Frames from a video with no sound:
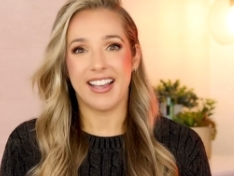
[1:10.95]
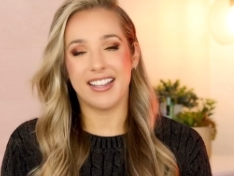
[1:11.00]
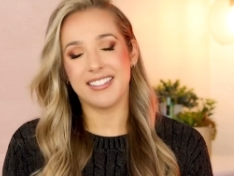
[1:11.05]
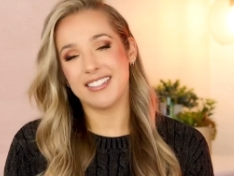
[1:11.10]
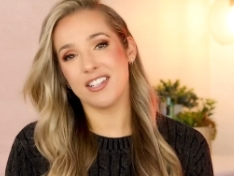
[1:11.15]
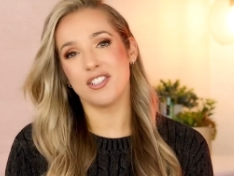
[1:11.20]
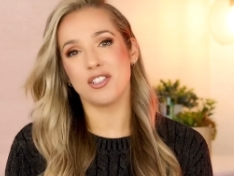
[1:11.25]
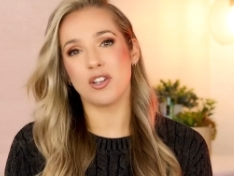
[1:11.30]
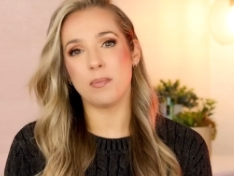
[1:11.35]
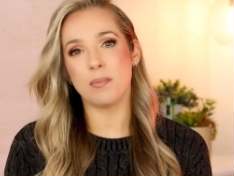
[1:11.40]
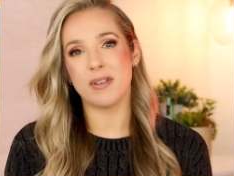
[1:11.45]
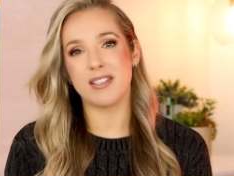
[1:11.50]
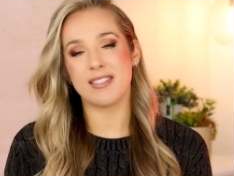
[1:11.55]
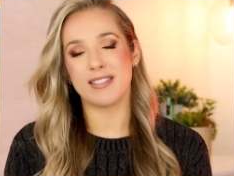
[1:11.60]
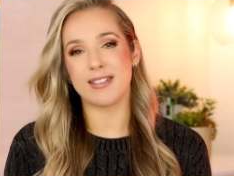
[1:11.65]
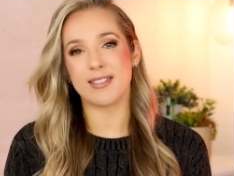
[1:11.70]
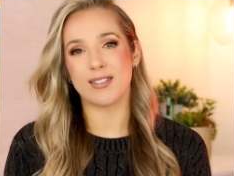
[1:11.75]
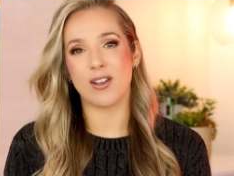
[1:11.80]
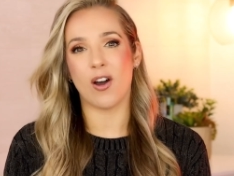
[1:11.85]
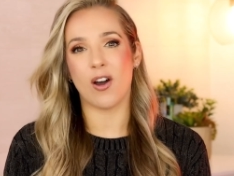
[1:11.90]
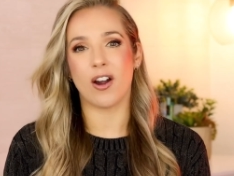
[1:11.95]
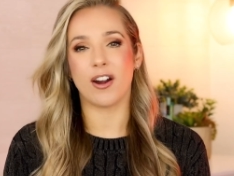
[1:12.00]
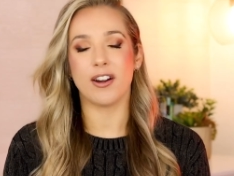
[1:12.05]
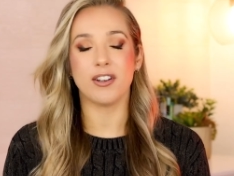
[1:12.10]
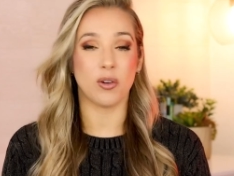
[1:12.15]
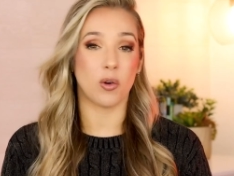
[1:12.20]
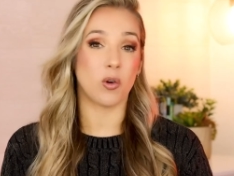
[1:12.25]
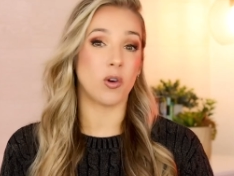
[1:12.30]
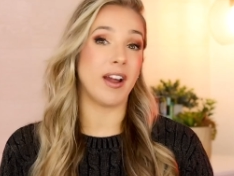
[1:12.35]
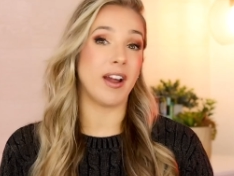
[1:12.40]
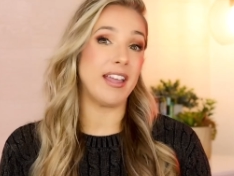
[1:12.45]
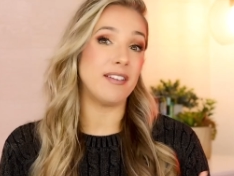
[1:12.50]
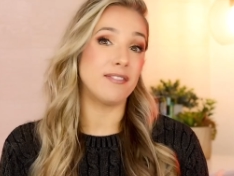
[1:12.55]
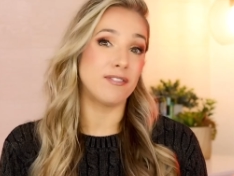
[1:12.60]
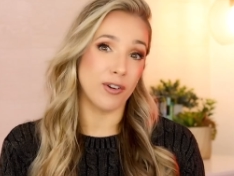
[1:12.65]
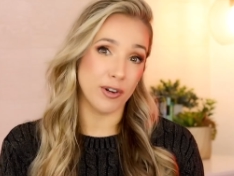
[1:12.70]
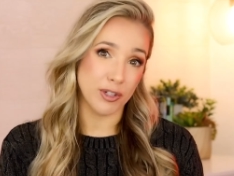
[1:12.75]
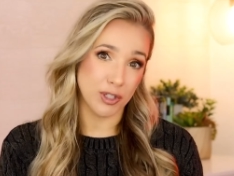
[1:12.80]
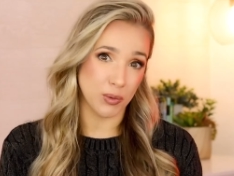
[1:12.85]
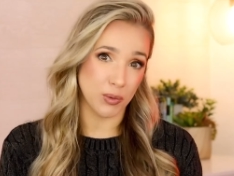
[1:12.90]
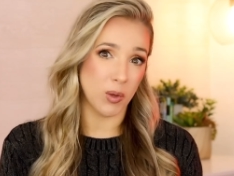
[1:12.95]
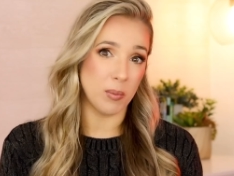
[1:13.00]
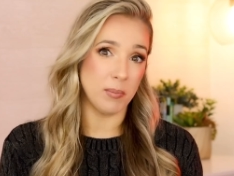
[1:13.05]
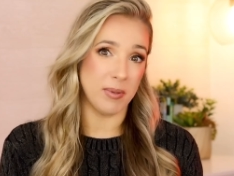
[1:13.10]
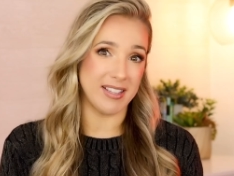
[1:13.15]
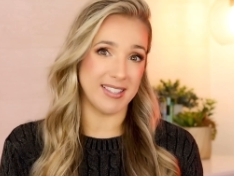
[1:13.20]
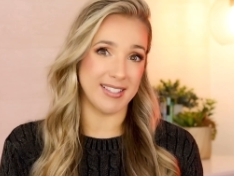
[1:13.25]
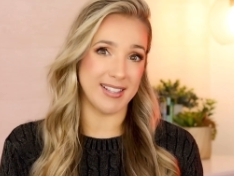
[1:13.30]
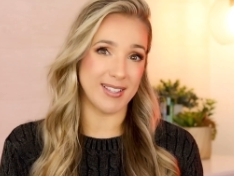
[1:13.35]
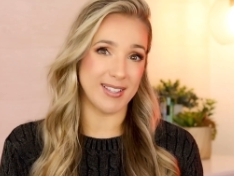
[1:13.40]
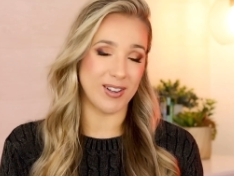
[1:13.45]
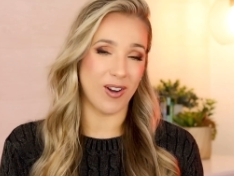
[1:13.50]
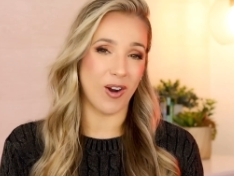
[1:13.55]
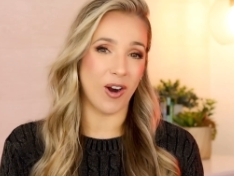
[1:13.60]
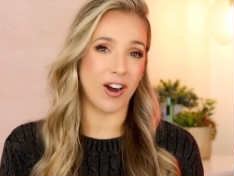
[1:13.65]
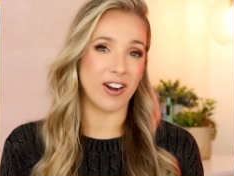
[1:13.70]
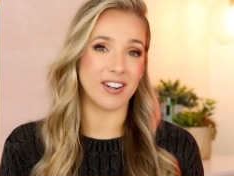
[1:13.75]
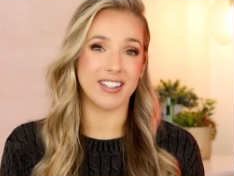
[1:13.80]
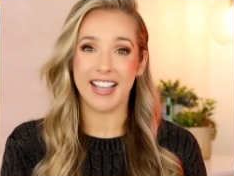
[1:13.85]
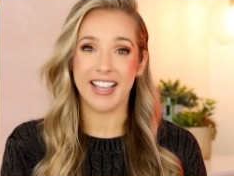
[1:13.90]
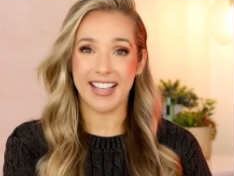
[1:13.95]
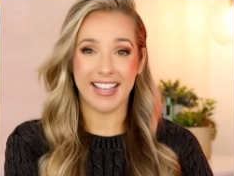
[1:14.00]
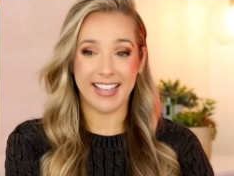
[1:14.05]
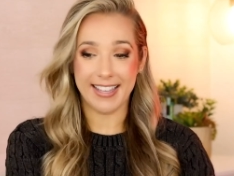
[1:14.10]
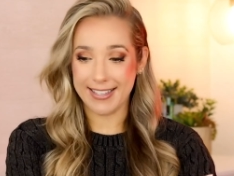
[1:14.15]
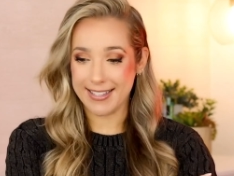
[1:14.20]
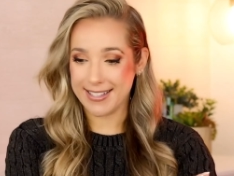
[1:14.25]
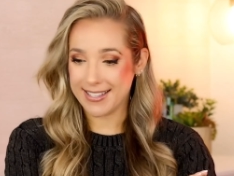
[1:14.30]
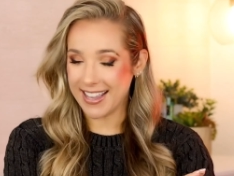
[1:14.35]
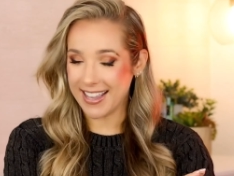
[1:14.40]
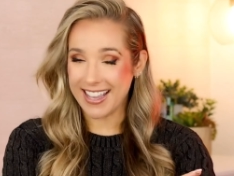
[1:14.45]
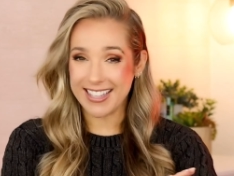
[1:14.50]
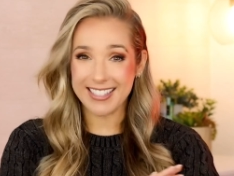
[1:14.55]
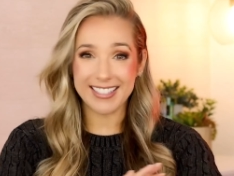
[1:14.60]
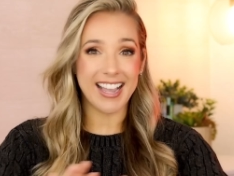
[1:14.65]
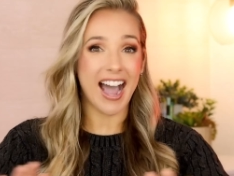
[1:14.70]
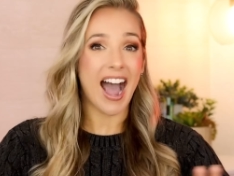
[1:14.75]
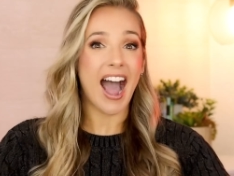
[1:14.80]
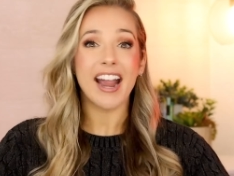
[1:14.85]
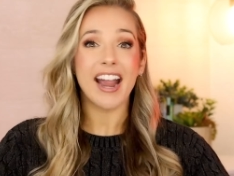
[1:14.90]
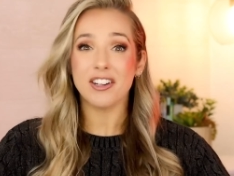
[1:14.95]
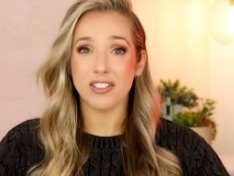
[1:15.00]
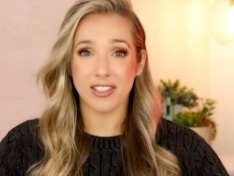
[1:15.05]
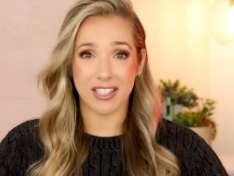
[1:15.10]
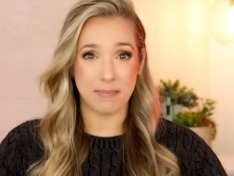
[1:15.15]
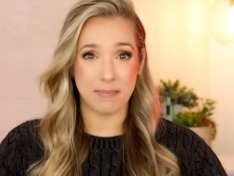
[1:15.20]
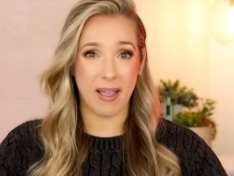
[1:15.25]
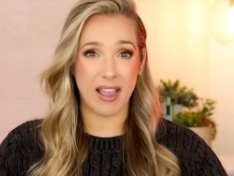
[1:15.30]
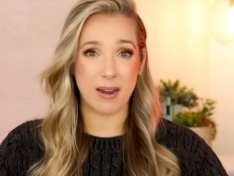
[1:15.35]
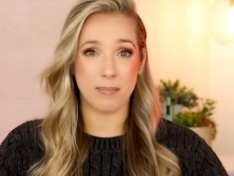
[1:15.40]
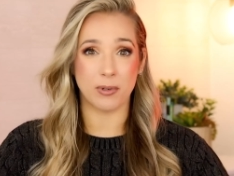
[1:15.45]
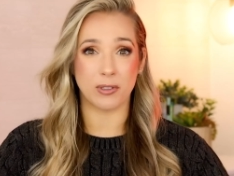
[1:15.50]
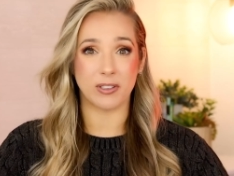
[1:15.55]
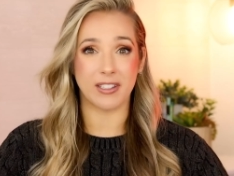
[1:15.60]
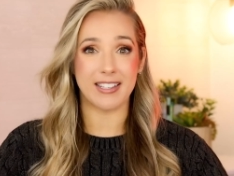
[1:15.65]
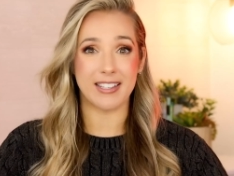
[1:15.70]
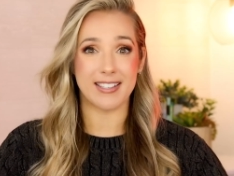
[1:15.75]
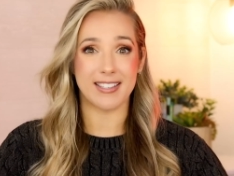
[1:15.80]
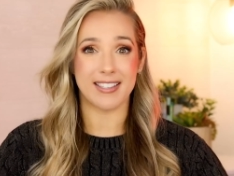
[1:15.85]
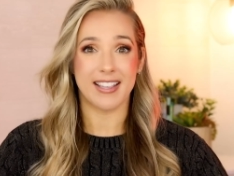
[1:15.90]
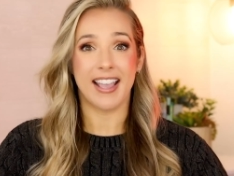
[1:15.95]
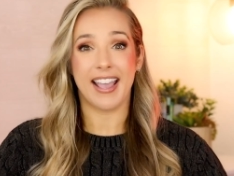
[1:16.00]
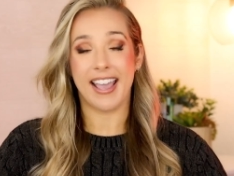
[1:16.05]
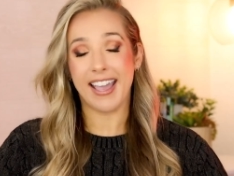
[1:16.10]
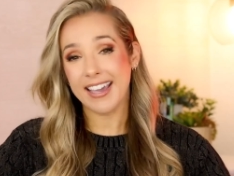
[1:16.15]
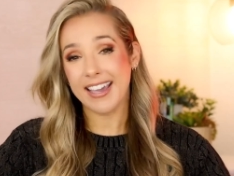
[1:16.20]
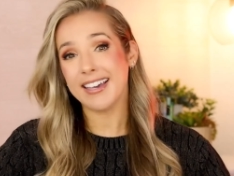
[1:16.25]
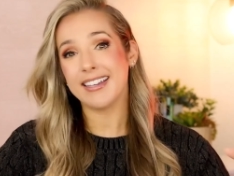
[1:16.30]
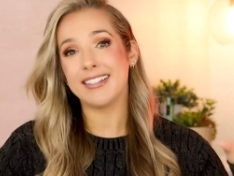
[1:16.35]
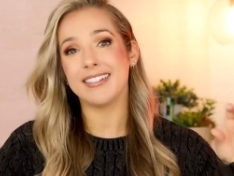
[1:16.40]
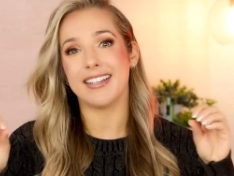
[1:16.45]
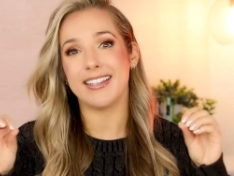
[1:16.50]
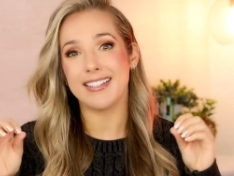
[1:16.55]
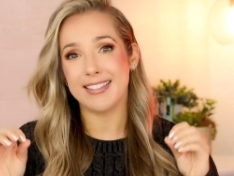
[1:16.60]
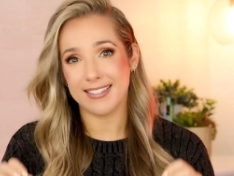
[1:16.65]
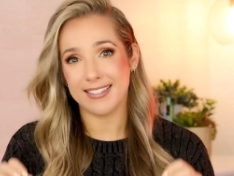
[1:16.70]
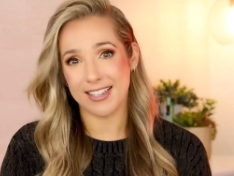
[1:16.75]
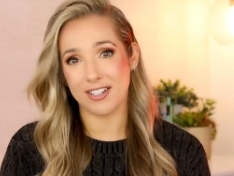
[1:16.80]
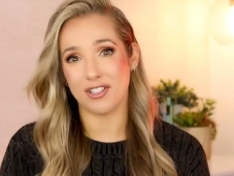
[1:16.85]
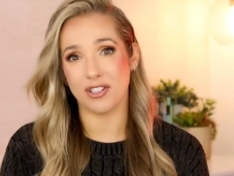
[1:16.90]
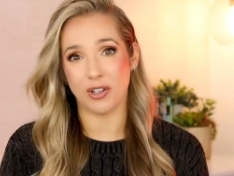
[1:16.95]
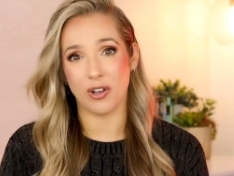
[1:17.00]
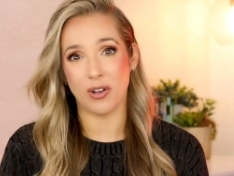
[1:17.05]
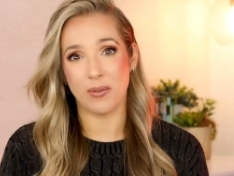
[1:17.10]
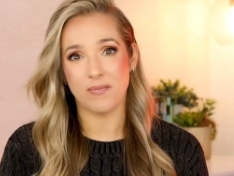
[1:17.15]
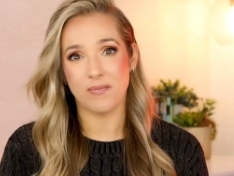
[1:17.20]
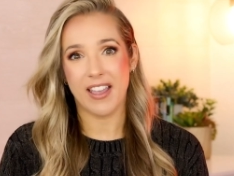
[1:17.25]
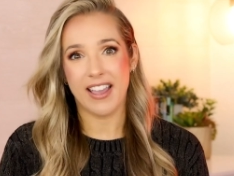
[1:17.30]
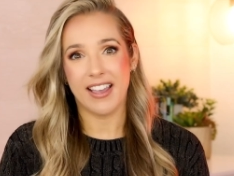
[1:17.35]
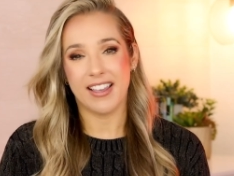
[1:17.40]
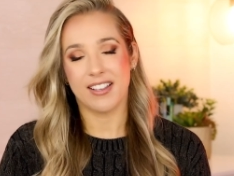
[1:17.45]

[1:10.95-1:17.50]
A digital business card or a virtual business card is entirely paperless and it's digital.